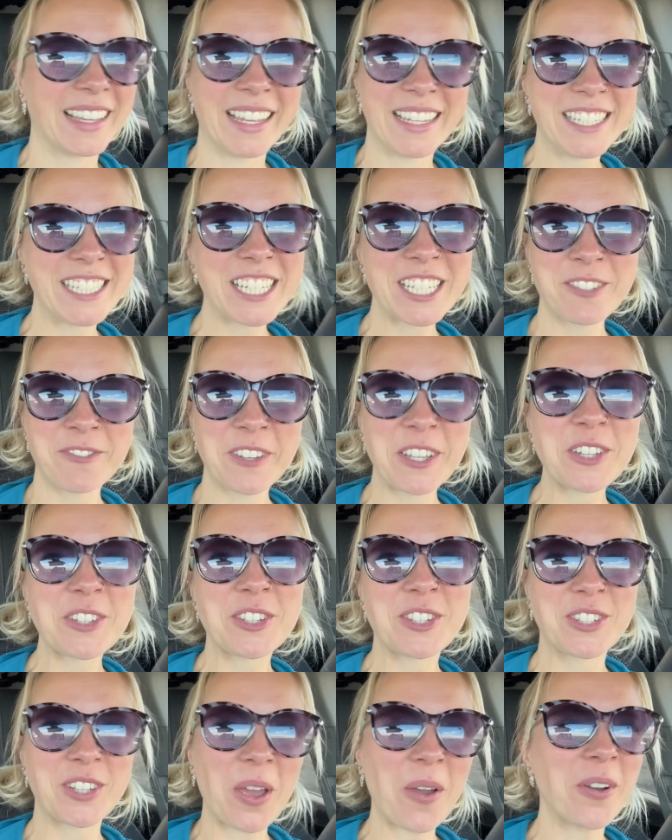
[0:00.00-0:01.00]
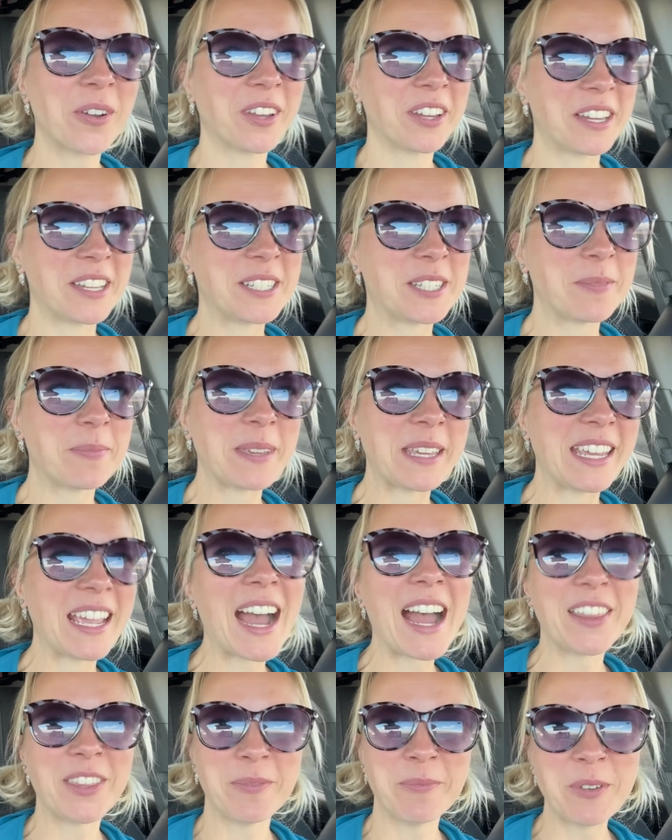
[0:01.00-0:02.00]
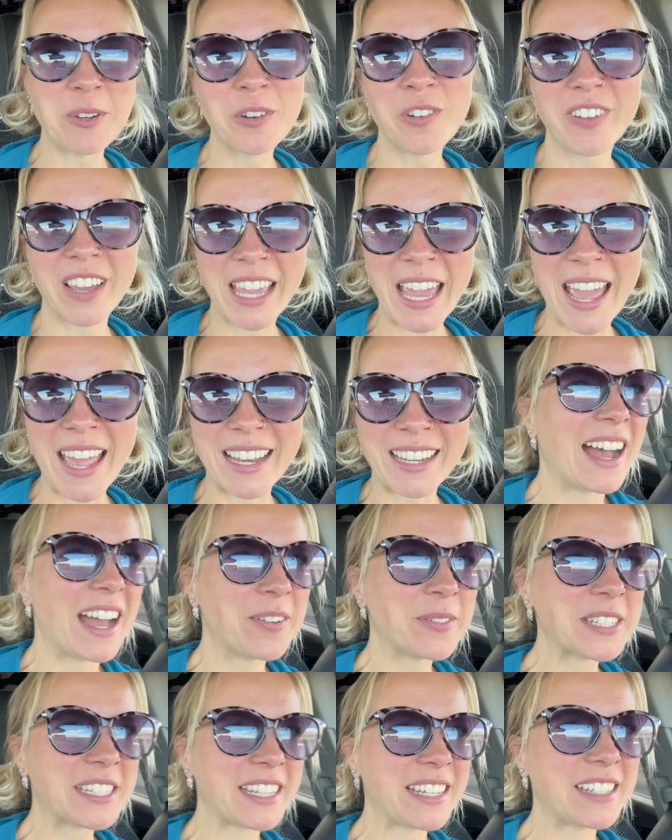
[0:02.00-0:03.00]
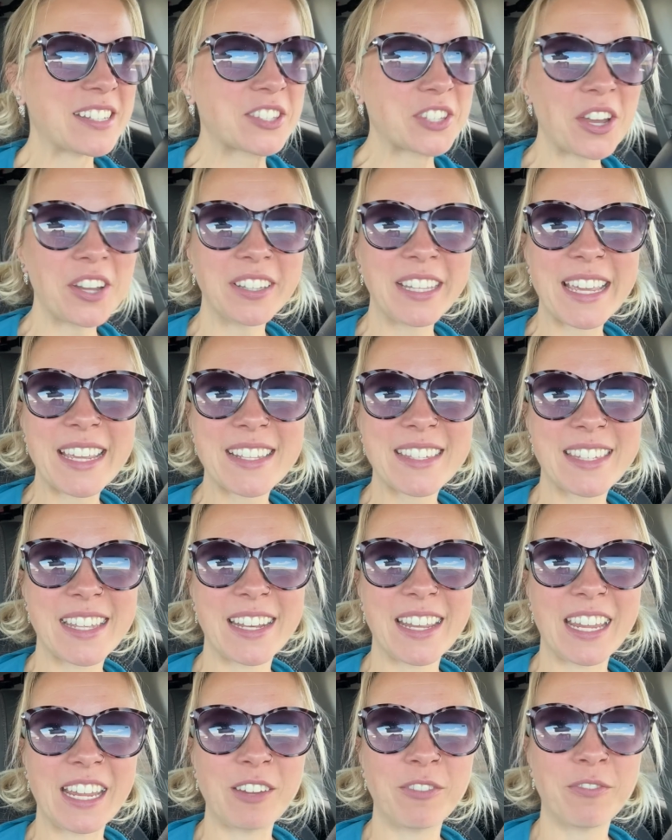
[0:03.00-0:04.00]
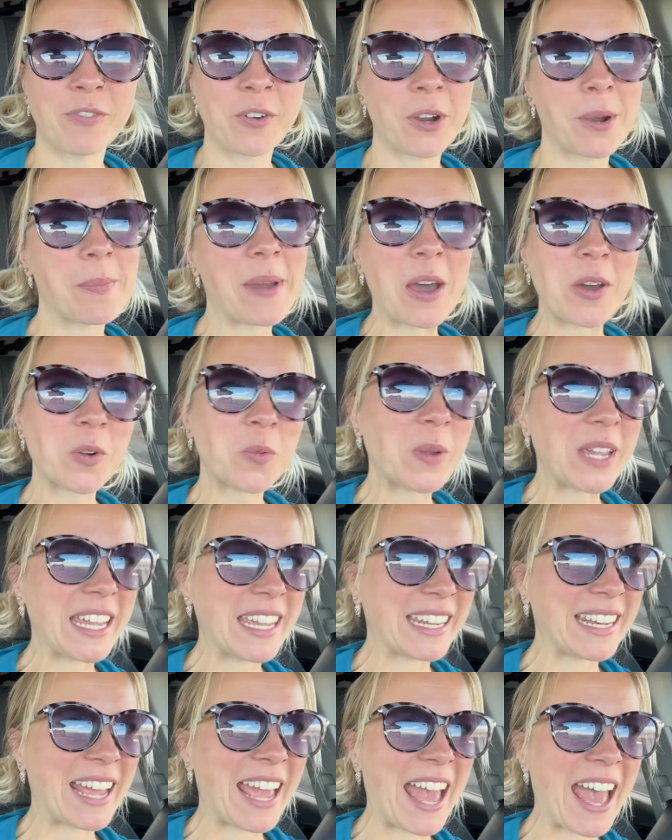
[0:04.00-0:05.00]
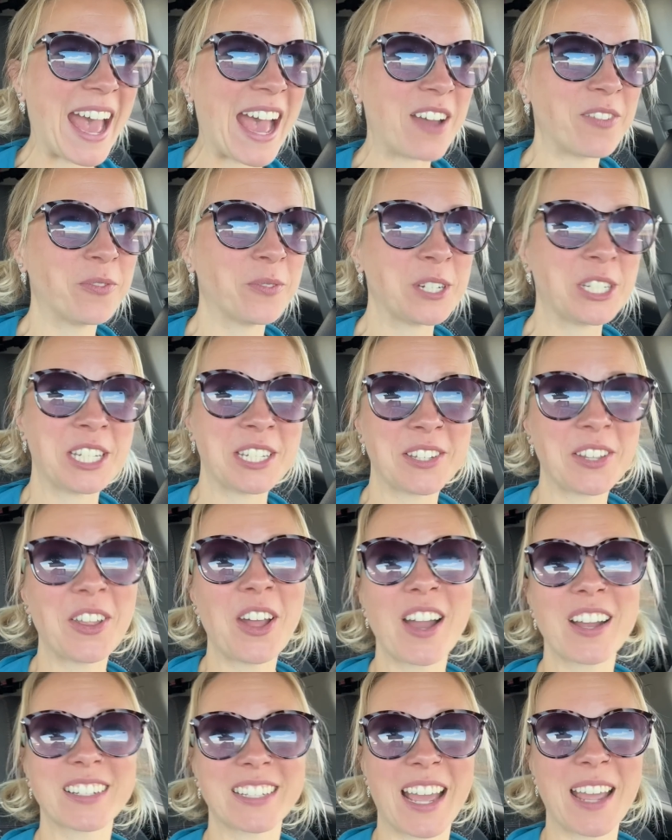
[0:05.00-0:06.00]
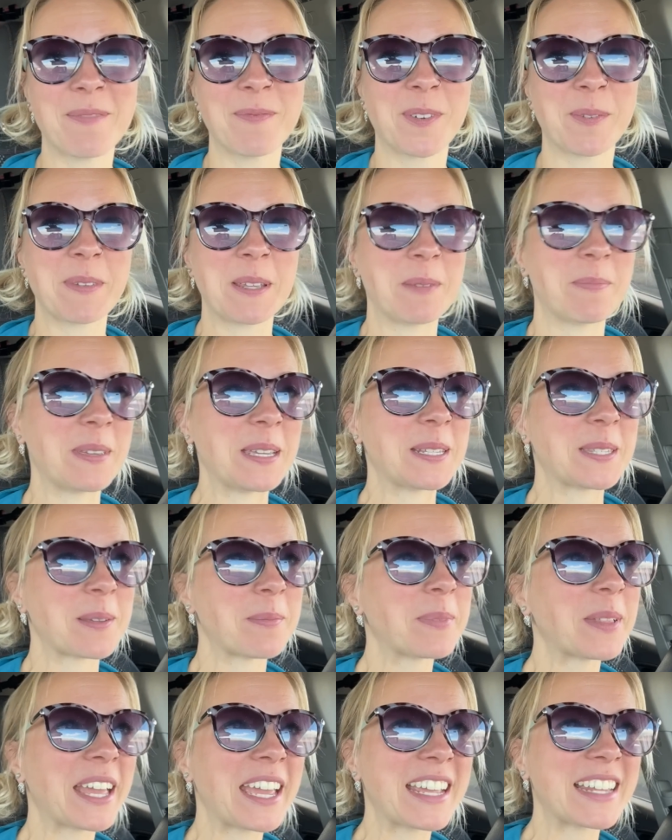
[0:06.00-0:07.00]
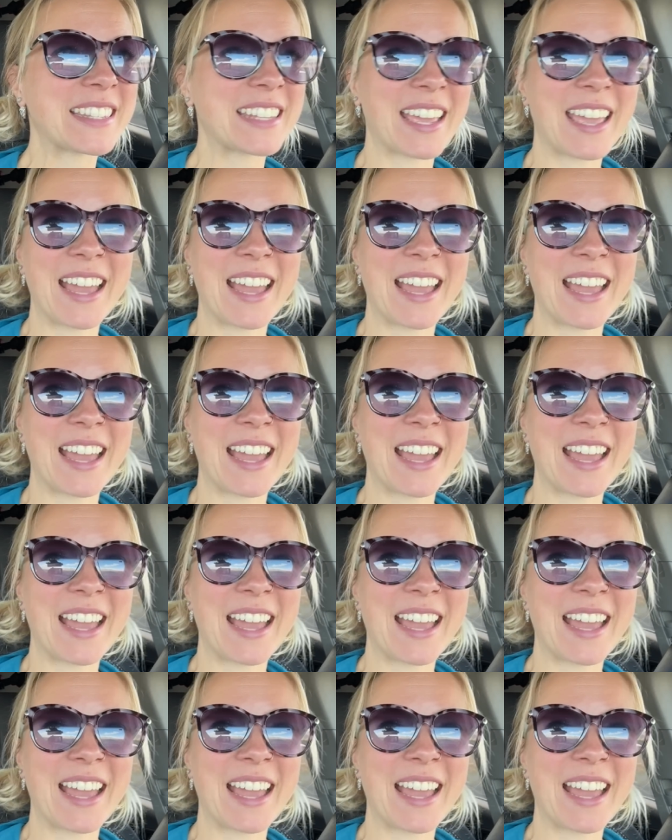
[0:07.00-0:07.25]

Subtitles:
It just feels so good to be on the move again. I was in Salt Lake City for about a week and a half, which is a long time for me to be someplace.